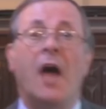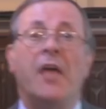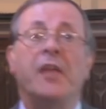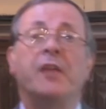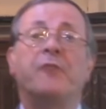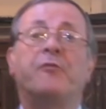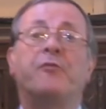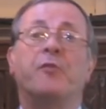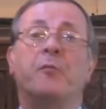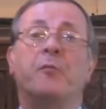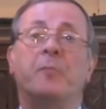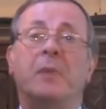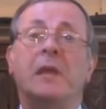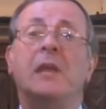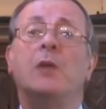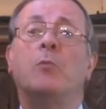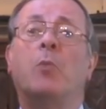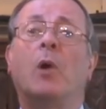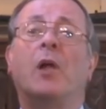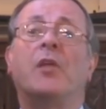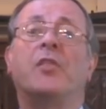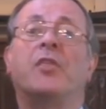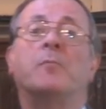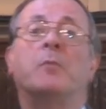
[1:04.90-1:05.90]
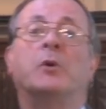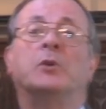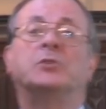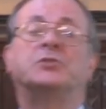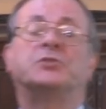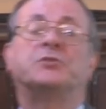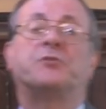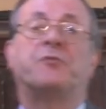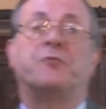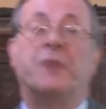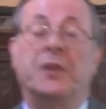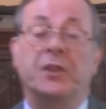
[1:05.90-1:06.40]
I think for me, one of the
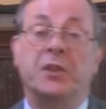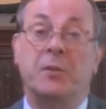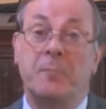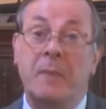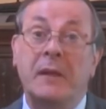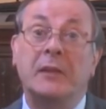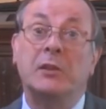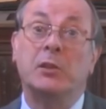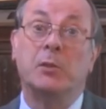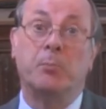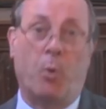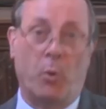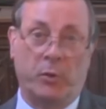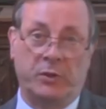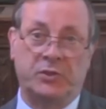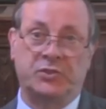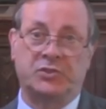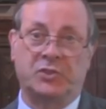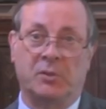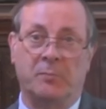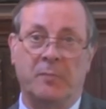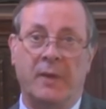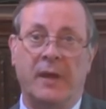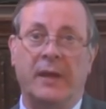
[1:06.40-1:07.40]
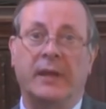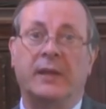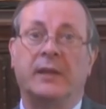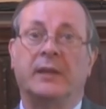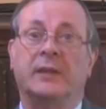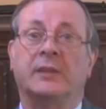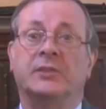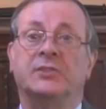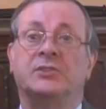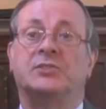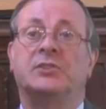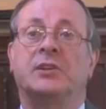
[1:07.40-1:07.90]
most fundamental points to make
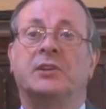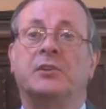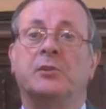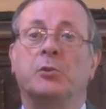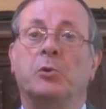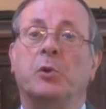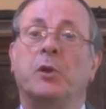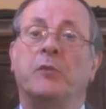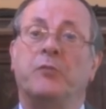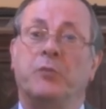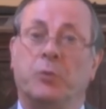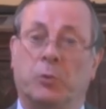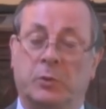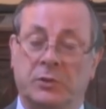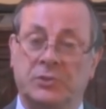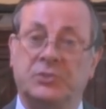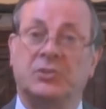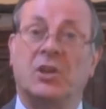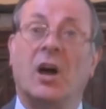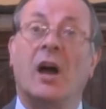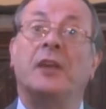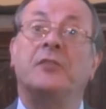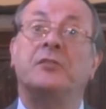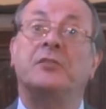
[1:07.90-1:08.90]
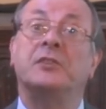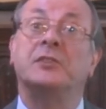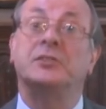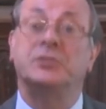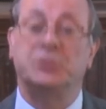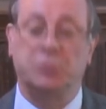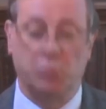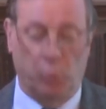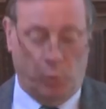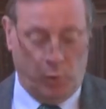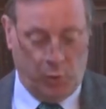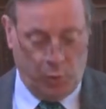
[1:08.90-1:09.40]
is that, look, if you're a
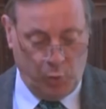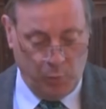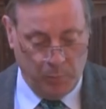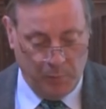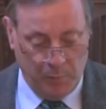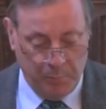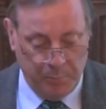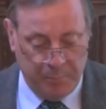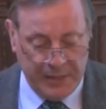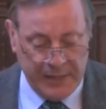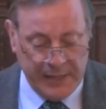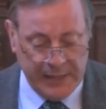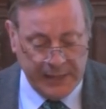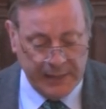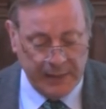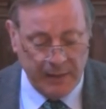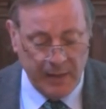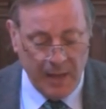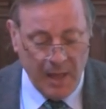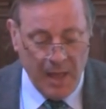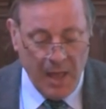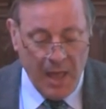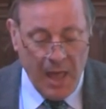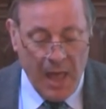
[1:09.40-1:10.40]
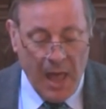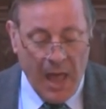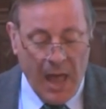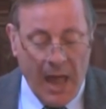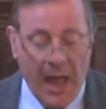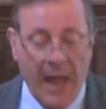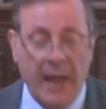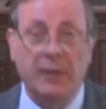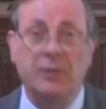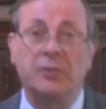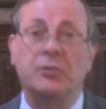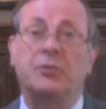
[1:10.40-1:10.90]
scientist, you're a human being,
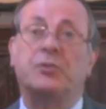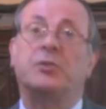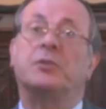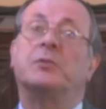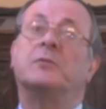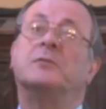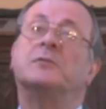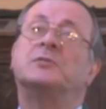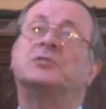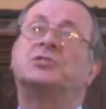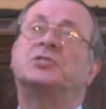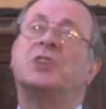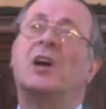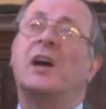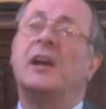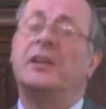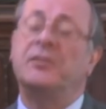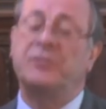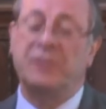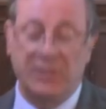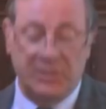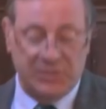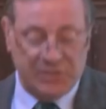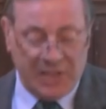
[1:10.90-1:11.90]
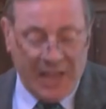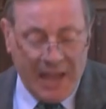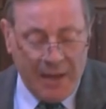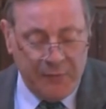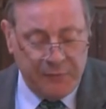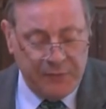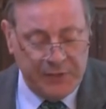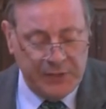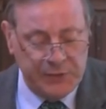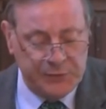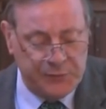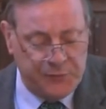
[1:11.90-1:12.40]
and scientists
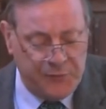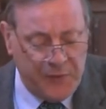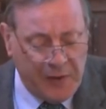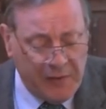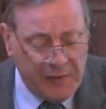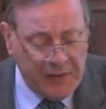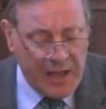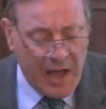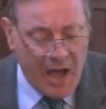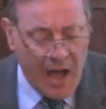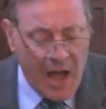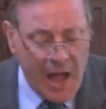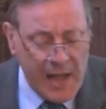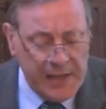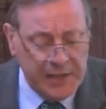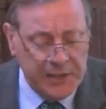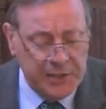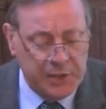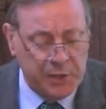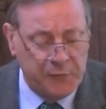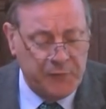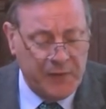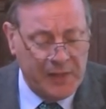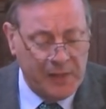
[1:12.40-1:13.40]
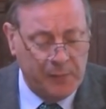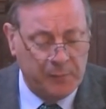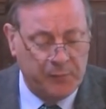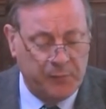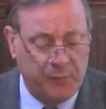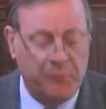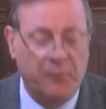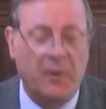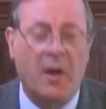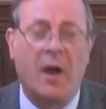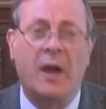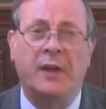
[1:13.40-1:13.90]
have these very highly
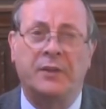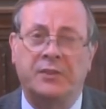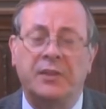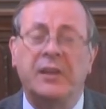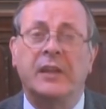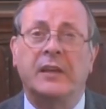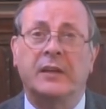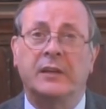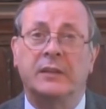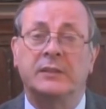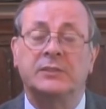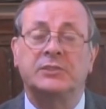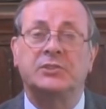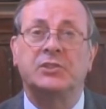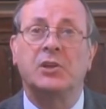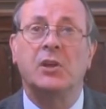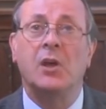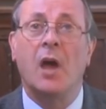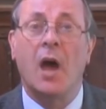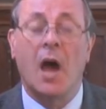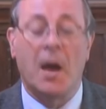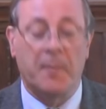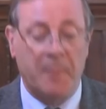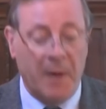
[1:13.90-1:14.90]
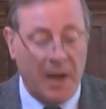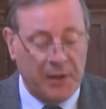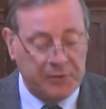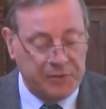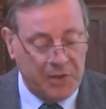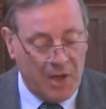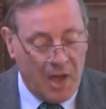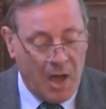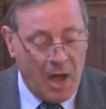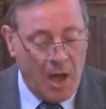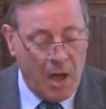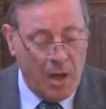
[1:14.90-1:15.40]
developed ideas
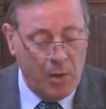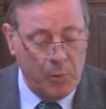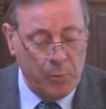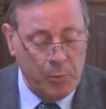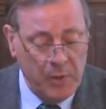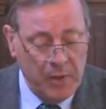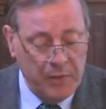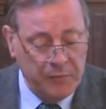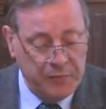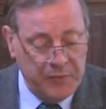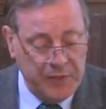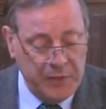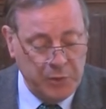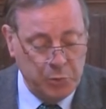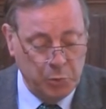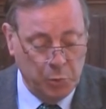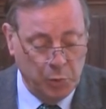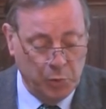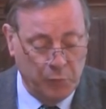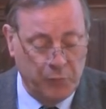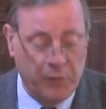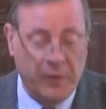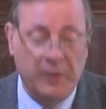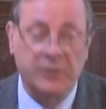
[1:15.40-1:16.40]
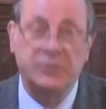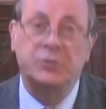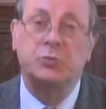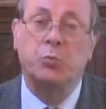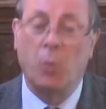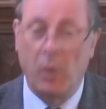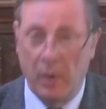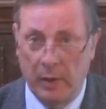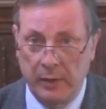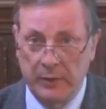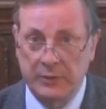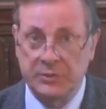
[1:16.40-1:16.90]
about how the universe
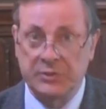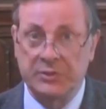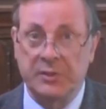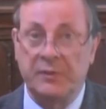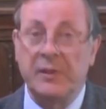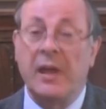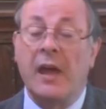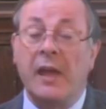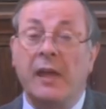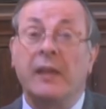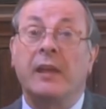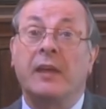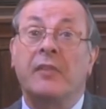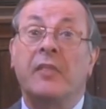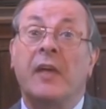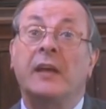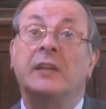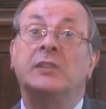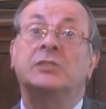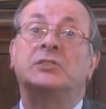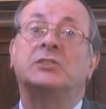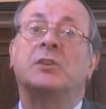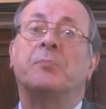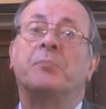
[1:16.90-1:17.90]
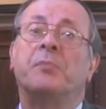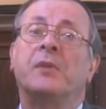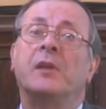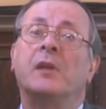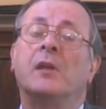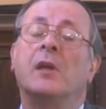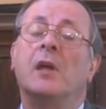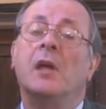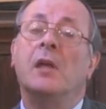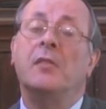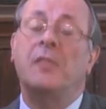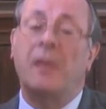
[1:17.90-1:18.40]
works. And I think that is
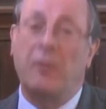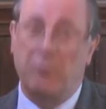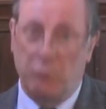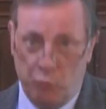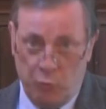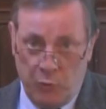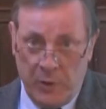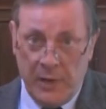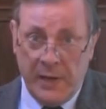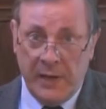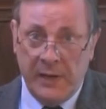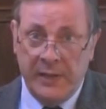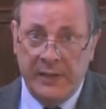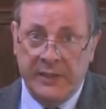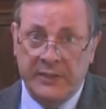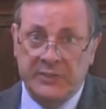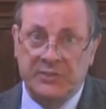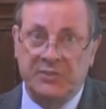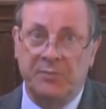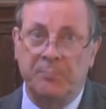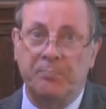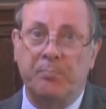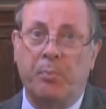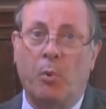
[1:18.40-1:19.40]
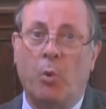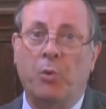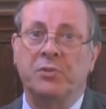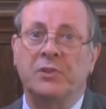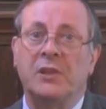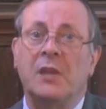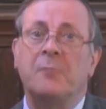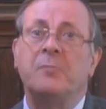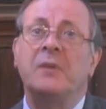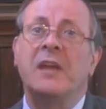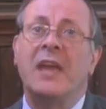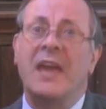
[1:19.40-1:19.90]
something that really is
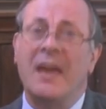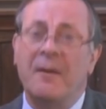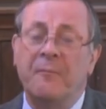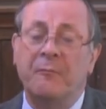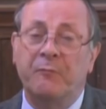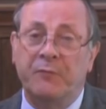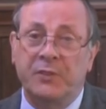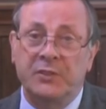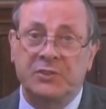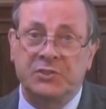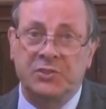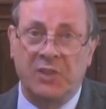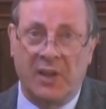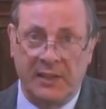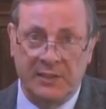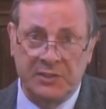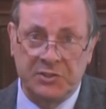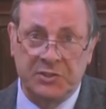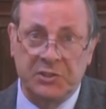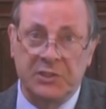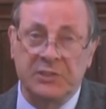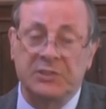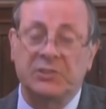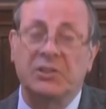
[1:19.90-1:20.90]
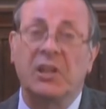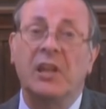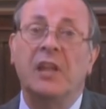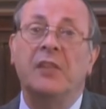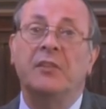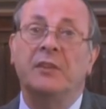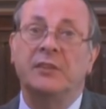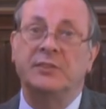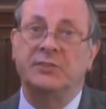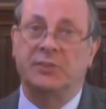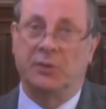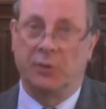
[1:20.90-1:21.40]
important. Let me emphasize
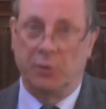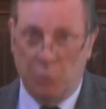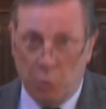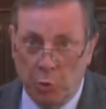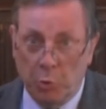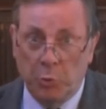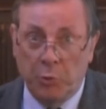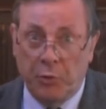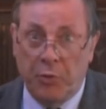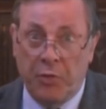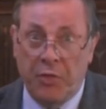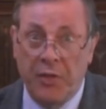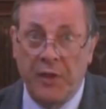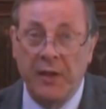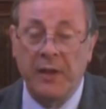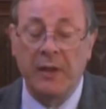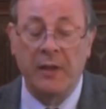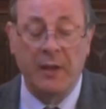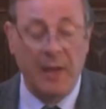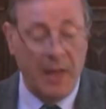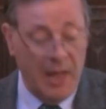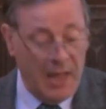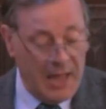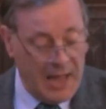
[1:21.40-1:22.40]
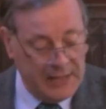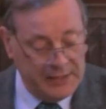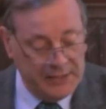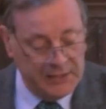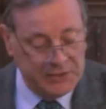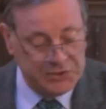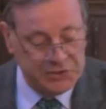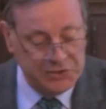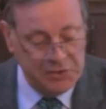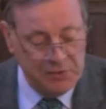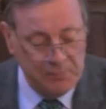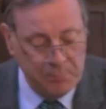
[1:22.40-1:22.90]
just there's a good thing and
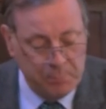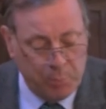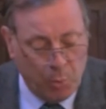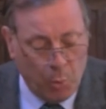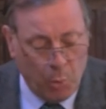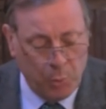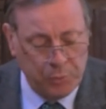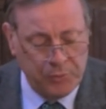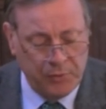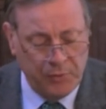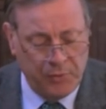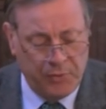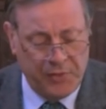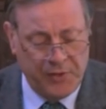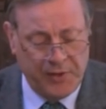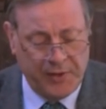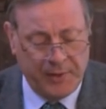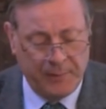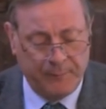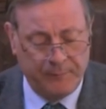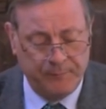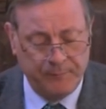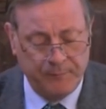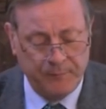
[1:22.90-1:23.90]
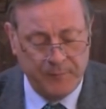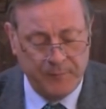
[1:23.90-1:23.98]
it's an important thing.